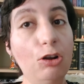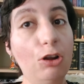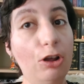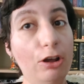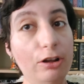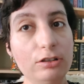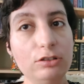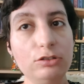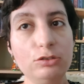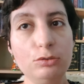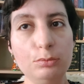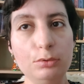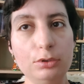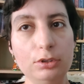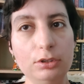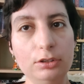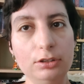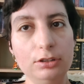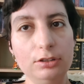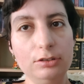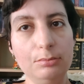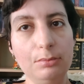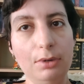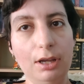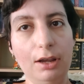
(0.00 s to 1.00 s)
Lost
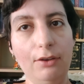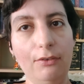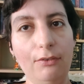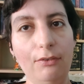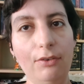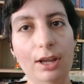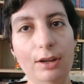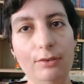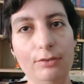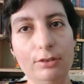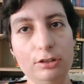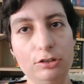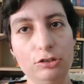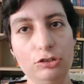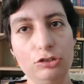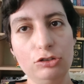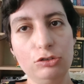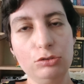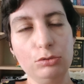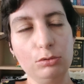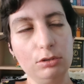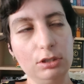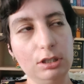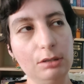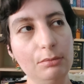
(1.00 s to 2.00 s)
World is my favorite
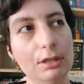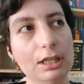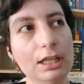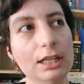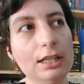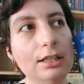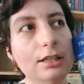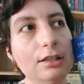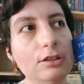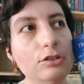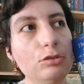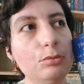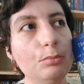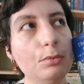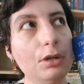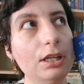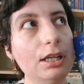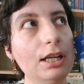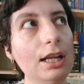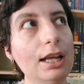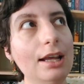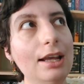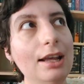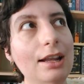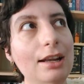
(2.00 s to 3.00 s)
story within this one.